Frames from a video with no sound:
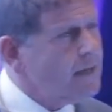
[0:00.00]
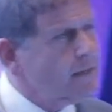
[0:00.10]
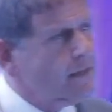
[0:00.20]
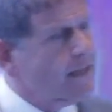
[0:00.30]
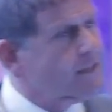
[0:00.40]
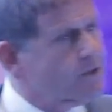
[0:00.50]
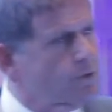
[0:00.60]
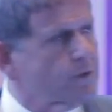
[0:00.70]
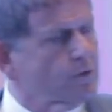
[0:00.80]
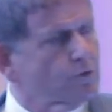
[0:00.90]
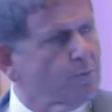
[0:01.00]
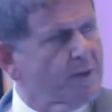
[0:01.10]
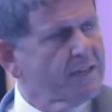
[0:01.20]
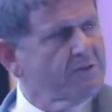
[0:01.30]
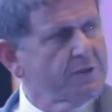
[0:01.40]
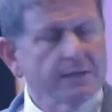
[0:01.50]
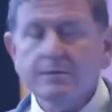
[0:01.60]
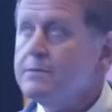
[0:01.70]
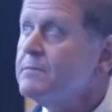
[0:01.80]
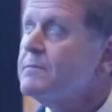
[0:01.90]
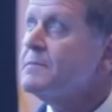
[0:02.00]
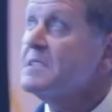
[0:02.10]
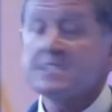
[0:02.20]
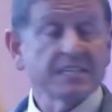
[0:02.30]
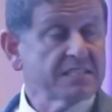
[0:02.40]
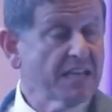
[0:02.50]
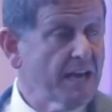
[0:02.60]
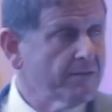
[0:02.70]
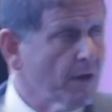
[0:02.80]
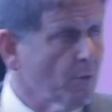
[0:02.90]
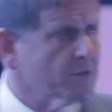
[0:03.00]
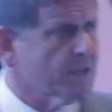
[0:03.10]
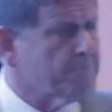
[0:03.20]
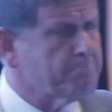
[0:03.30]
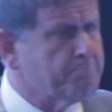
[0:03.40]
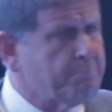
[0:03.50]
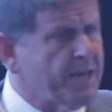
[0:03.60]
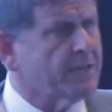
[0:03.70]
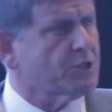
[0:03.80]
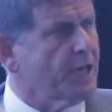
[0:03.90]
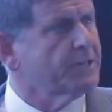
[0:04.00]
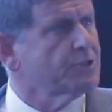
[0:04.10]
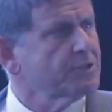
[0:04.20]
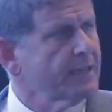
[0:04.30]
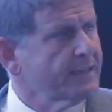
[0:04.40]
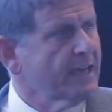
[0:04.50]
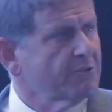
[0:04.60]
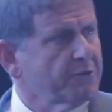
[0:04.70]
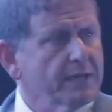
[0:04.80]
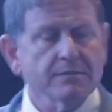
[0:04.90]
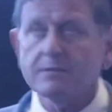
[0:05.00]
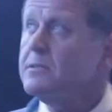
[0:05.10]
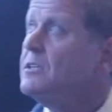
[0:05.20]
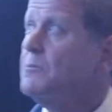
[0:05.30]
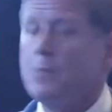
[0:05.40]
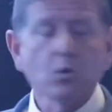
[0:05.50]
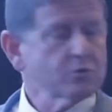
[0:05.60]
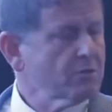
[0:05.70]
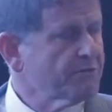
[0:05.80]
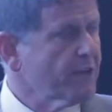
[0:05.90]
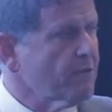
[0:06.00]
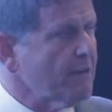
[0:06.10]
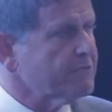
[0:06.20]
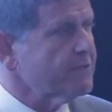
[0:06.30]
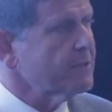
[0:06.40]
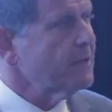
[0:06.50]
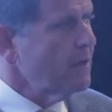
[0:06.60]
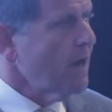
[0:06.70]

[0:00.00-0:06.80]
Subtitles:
1982 in the orthopedic field. Since then, there was a big change in that field. Most of the grafts